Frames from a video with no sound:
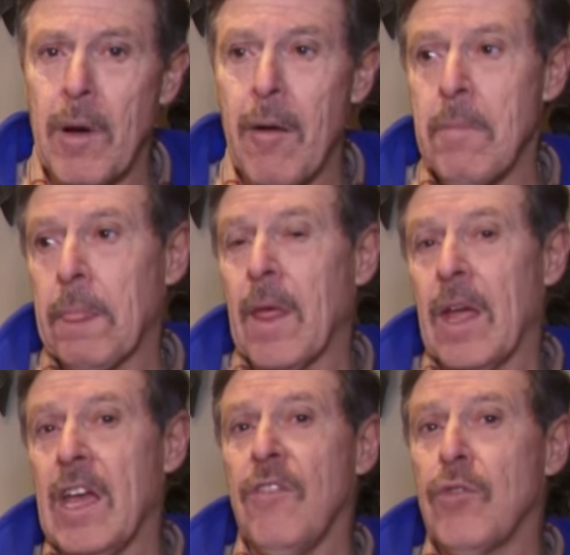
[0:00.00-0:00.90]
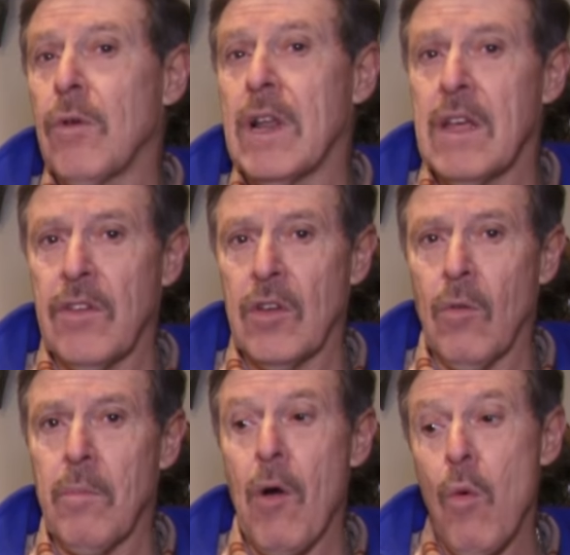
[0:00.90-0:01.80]
pump. If you're leaving
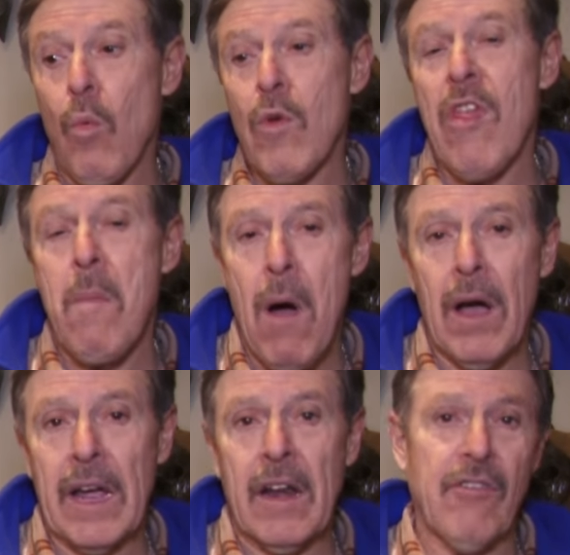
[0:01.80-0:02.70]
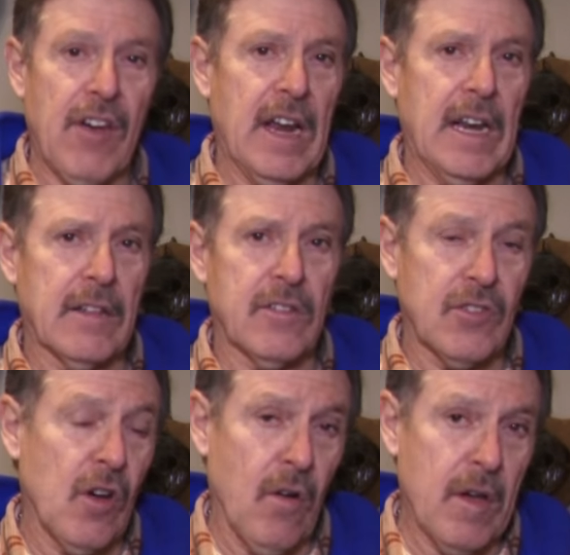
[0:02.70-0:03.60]
your boat with the bung in for any length of
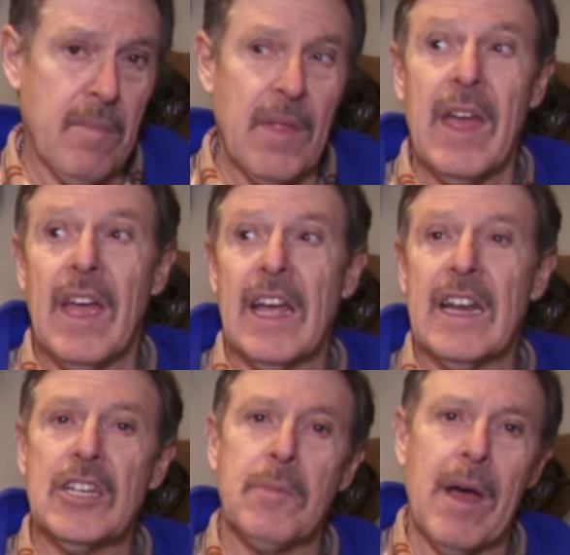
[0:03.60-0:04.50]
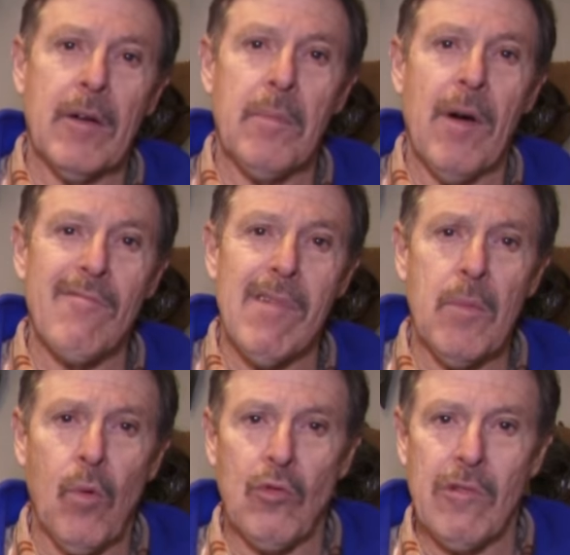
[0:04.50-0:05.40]
time, it needs to be able to pump
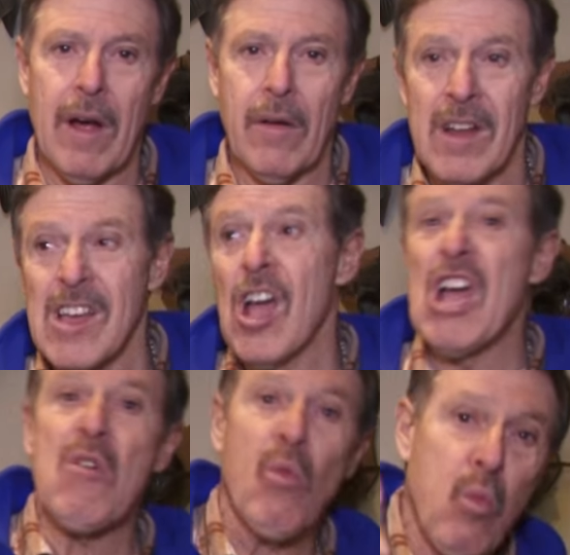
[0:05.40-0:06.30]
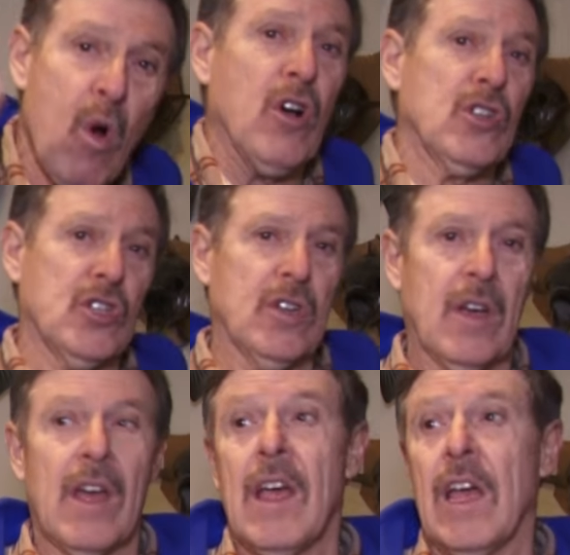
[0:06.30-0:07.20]
rainwater out. Worse,
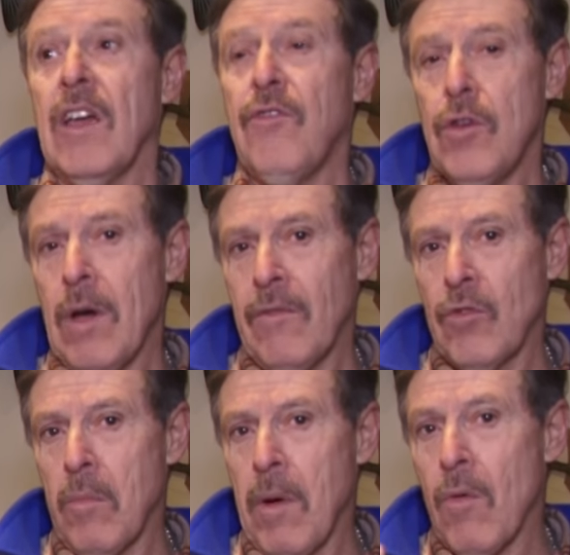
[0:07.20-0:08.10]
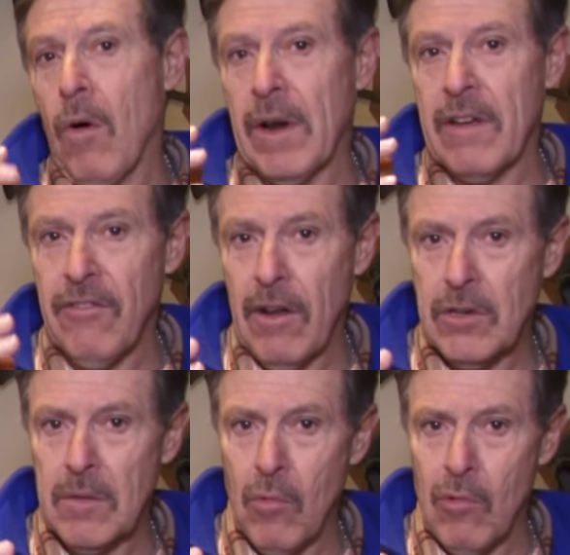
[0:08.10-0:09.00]
if you have your boat on a
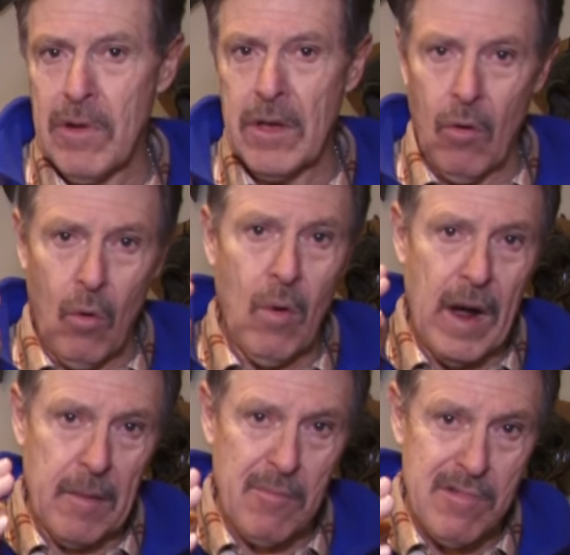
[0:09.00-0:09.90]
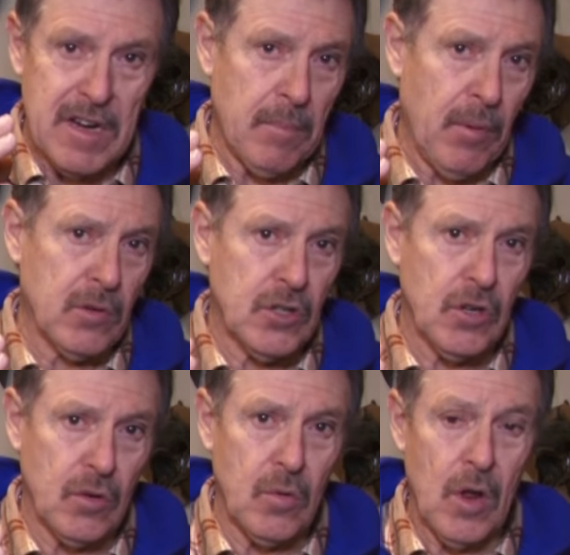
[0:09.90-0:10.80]
floating mooring or at a marina
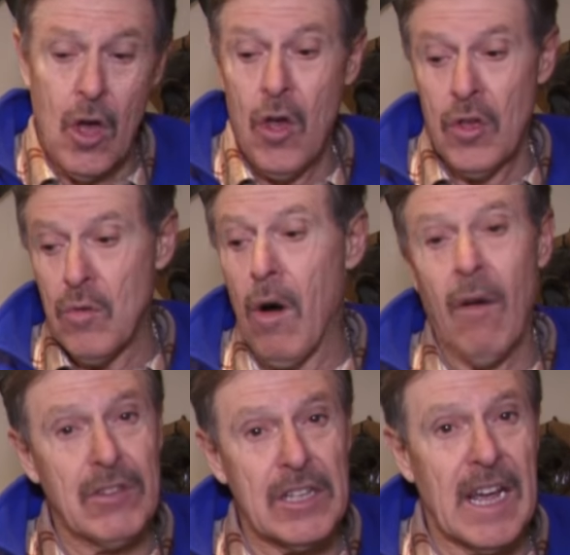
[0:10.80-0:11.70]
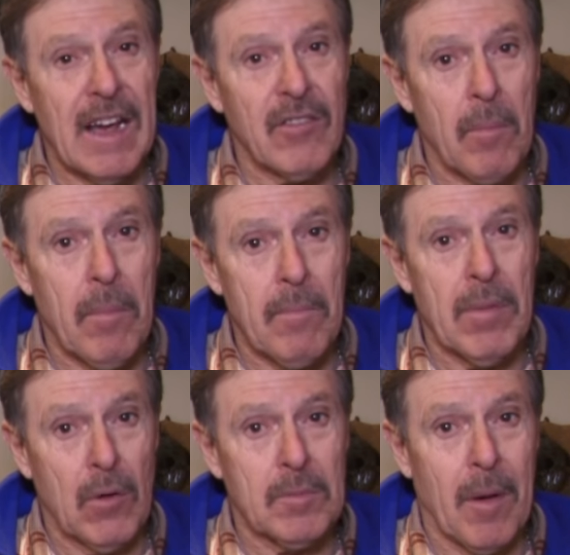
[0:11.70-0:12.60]
pontoon, you obviously have the
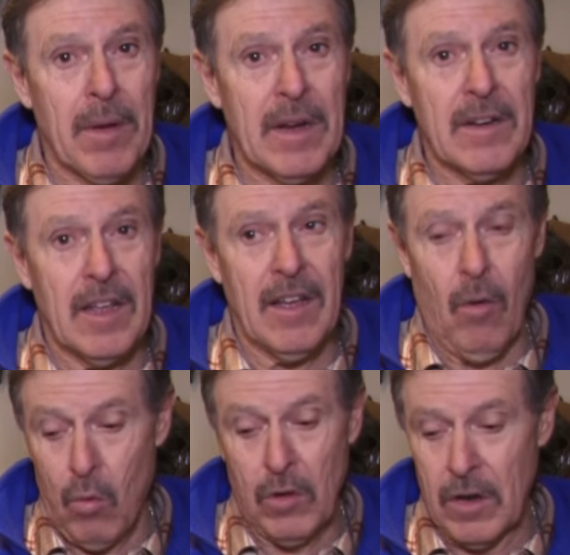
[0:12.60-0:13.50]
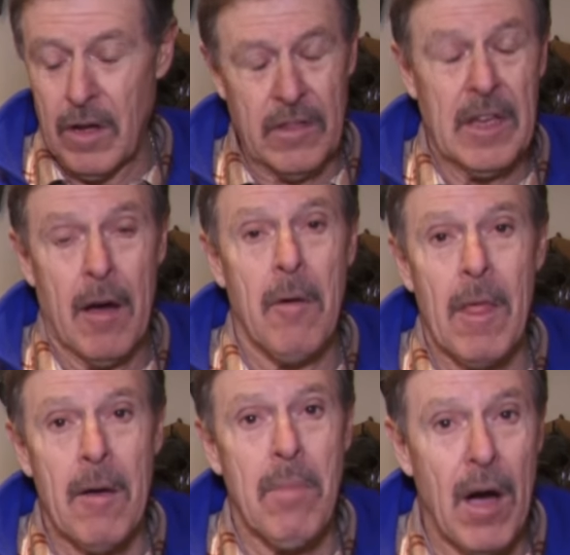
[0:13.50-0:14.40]
bilge pump in all the, uh, the uh,
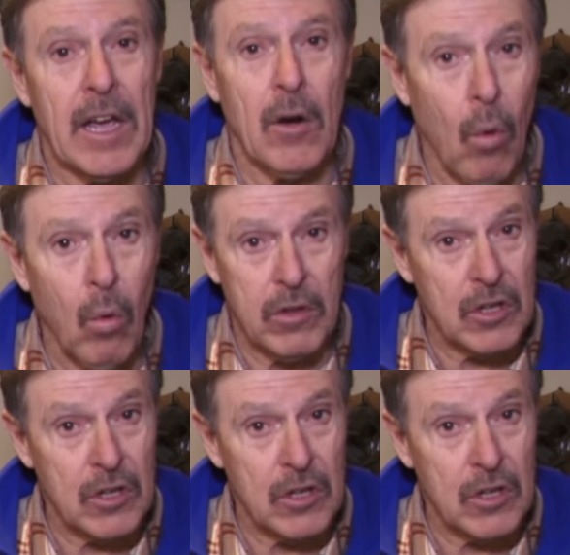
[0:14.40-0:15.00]
bung in all the